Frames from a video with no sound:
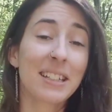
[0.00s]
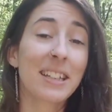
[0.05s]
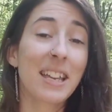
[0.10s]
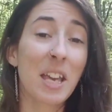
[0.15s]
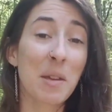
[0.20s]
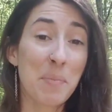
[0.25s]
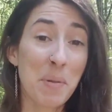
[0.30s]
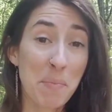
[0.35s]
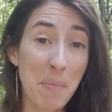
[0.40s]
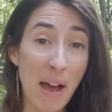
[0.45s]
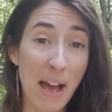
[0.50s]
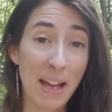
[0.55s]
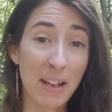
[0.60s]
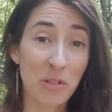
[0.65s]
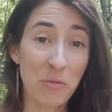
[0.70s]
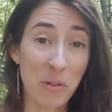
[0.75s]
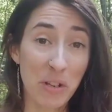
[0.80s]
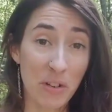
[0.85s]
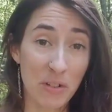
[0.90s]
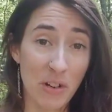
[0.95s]
keep in
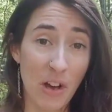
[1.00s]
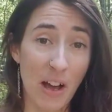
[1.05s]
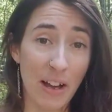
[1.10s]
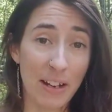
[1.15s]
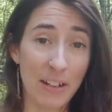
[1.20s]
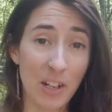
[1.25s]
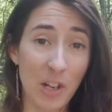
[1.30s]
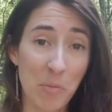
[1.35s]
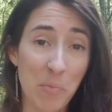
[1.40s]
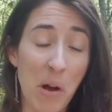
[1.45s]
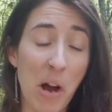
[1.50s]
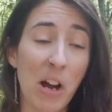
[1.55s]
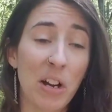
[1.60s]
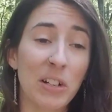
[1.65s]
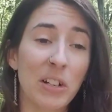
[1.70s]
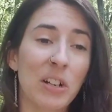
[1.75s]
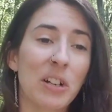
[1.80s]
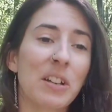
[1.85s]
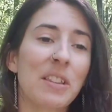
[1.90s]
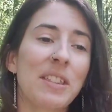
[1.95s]
mind when you're talking to your
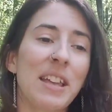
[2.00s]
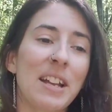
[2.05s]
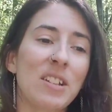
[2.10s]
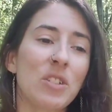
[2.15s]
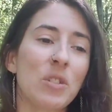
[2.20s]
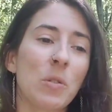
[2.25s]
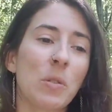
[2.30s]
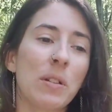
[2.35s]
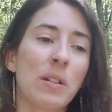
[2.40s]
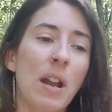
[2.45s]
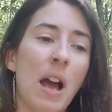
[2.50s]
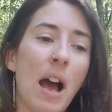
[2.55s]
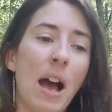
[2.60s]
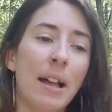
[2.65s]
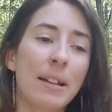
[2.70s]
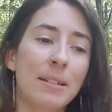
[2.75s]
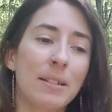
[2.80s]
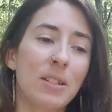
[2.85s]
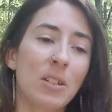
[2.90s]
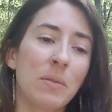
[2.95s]
partner that you're
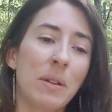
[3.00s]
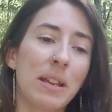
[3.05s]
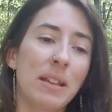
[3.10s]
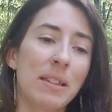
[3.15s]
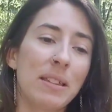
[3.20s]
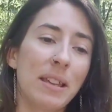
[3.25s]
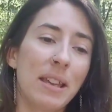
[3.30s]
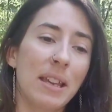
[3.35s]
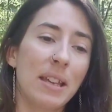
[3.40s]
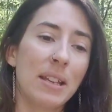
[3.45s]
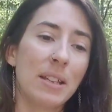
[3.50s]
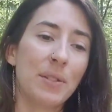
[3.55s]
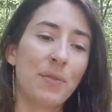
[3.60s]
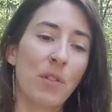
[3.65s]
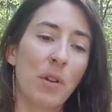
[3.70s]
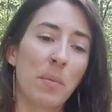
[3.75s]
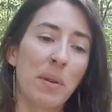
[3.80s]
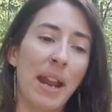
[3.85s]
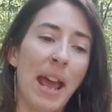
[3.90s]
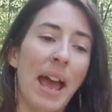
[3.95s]
not doing things
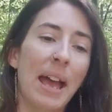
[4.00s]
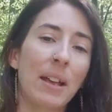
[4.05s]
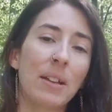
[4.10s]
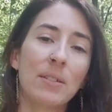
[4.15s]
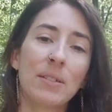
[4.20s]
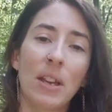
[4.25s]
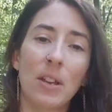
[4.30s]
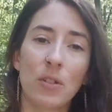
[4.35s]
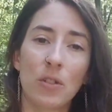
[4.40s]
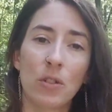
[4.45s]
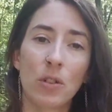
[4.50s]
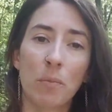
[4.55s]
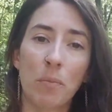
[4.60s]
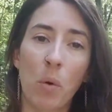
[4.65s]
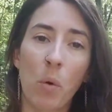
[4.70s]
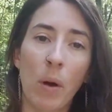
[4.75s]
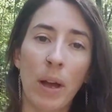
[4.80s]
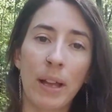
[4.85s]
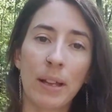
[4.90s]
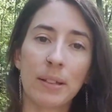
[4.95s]
from an accusational
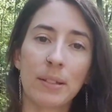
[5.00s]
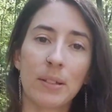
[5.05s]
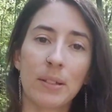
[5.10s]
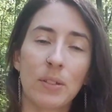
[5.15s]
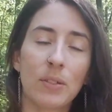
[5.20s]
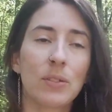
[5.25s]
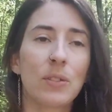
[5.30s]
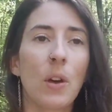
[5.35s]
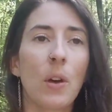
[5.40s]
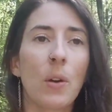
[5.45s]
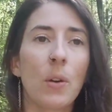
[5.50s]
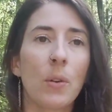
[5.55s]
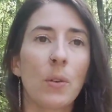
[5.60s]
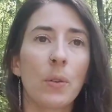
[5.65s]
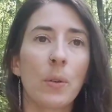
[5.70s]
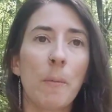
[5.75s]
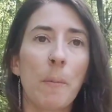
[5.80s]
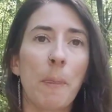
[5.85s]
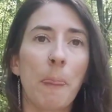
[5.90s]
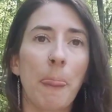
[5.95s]
point.
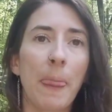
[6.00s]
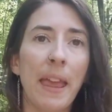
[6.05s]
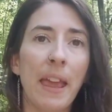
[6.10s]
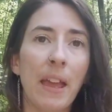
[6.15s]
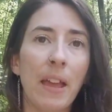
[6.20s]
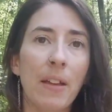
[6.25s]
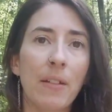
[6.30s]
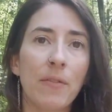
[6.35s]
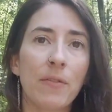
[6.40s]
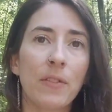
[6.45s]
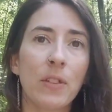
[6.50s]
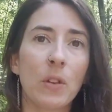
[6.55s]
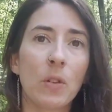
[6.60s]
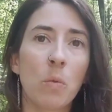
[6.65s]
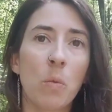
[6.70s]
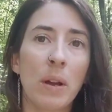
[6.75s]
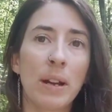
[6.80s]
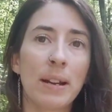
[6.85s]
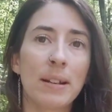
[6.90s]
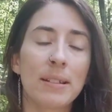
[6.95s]
So if you're
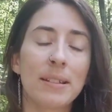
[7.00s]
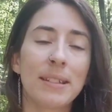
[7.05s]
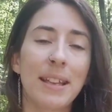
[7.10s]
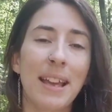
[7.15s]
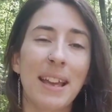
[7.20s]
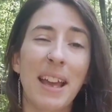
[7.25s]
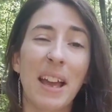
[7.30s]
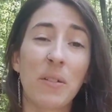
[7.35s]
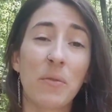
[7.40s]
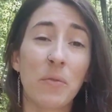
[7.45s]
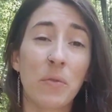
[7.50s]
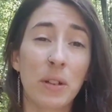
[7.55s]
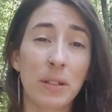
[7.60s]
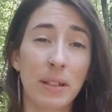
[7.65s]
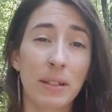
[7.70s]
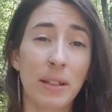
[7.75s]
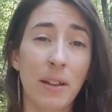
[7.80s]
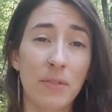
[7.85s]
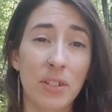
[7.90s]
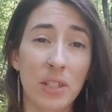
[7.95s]
wanting to say, I'd
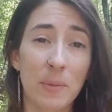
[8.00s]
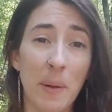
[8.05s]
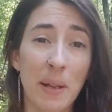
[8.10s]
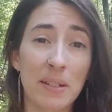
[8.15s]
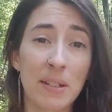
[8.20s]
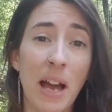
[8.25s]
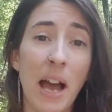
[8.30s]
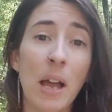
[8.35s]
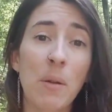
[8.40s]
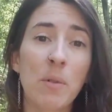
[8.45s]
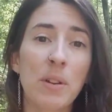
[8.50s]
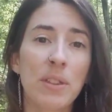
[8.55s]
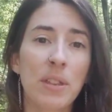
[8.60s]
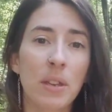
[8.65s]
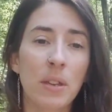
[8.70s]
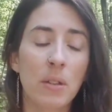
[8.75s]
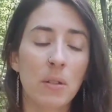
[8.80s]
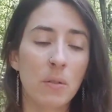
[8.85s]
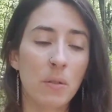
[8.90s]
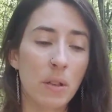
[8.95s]
really love to spend time with
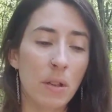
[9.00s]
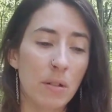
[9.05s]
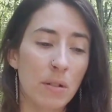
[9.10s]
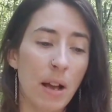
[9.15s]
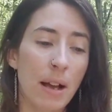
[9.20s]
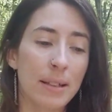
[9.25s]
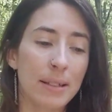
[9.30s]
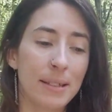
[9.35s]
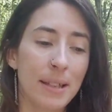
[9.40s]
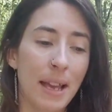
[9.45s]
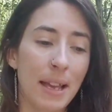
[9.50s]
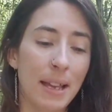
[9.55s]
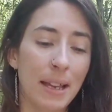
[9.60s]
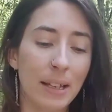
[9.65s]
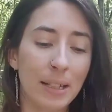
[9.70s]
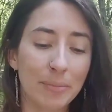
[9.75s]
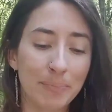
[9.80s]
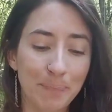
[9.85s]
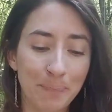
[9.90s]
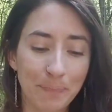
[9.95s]
you, you're not
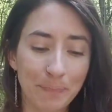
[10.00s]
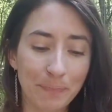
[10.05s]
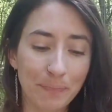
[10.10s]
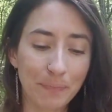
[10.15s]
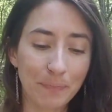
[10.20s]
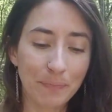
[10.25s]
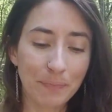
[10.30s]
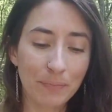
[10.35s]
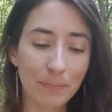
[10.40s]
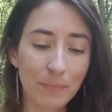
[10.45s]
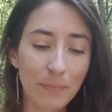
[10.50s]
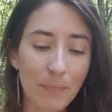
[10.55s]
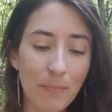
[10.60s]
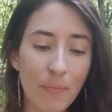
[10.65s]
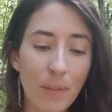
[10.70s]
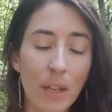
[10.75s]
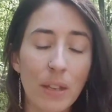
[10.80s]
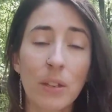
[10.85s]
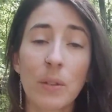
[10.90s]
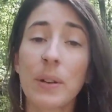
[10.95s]
saying,
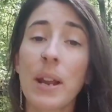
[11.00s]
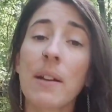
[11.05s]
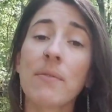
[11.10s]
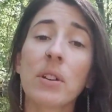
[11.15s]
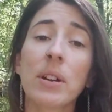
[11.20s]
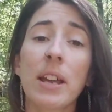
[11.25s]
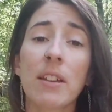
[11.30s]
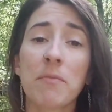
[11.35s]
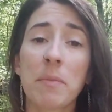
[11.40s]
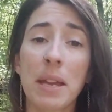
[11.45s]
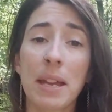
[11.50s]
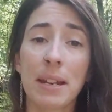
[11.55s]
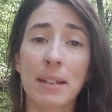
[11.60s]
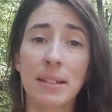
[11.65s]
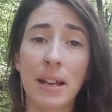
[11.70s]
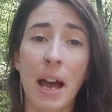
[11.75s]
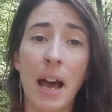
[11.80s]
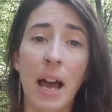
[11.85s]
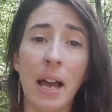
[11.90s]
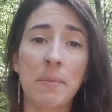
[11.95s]
you never give me any
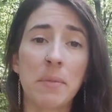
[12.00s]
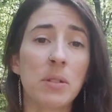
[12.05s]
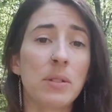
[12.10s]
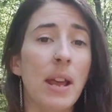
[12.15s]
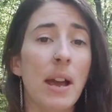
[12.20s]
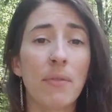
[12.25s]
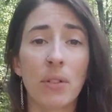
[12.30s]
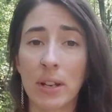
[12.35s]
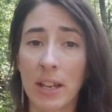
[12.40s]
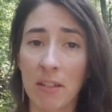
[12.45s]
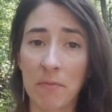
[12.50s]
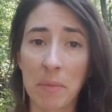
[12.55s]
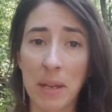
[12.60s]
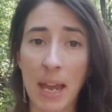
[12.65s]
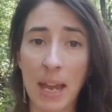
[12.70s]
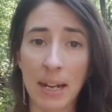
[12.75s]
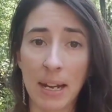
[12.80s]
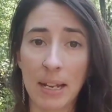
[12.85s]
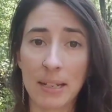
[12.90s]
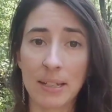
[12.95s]
time, you never give
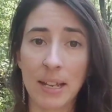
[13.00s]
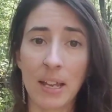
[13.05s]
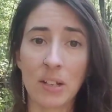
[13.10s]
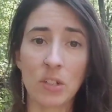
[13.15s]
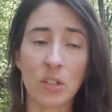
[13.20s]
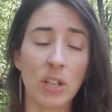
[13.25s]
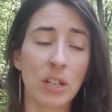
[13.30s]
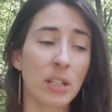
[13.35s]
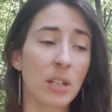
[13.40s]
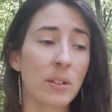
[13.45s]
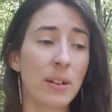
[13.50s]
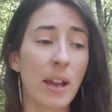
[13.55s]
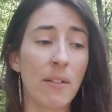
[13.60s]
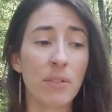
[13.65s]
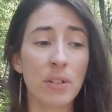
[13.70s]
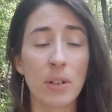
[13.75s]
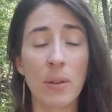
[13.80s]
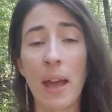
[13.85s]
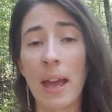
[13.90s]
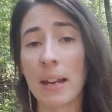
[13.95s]
me any attention, you
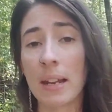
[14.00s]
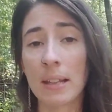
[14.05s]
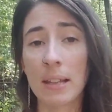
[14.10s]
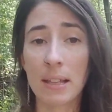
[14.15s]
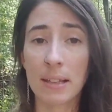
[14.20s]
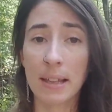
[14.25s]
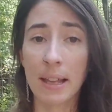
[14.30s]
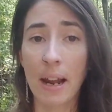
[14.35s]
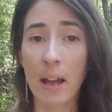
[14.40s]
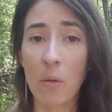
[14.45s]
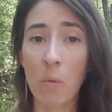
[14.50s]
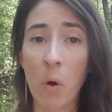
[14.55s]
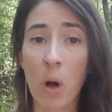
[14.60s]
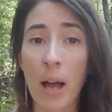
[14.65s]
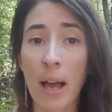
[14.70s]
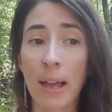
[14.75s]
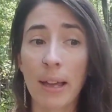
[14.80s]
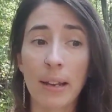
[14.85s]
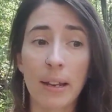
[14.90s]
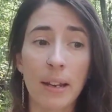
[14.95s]
never do anything that I
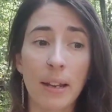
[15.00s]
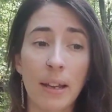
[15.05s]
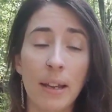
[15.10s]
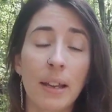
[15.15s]
want.